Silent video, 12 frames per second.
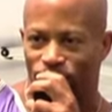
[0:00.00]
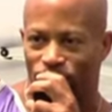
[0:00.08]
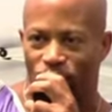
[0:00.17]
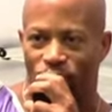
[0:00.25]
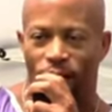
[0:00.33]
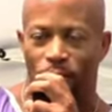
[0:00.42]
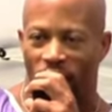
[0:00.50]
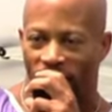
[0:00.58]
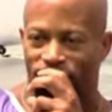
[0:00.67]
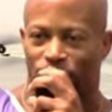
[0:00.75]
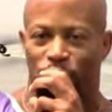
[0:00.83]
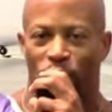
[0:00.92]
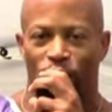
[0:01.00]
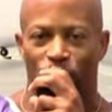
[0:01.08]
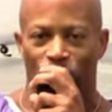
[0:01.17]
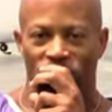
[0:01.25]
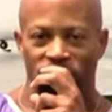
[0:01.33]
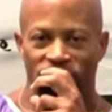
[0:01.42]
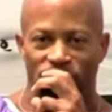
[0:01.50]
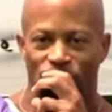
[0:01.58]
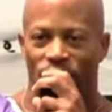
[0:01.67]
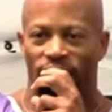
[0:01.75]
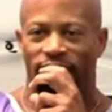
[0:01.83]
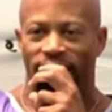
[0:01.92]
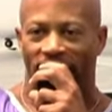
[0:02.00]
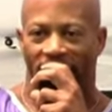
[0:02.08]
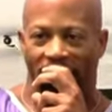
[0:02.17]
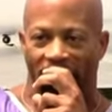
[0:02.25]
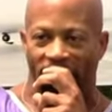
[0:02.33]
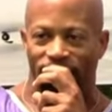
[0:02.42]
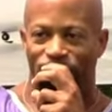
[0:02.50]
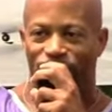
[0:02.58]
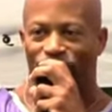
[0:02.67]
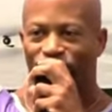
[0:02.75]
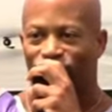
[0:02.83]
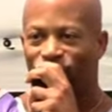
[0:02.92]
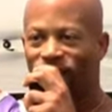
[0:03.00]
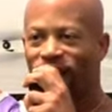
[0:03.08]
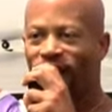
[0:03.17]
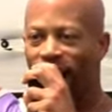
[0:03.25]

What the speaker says: You know, everybody's smoking weed, want to get high, you know.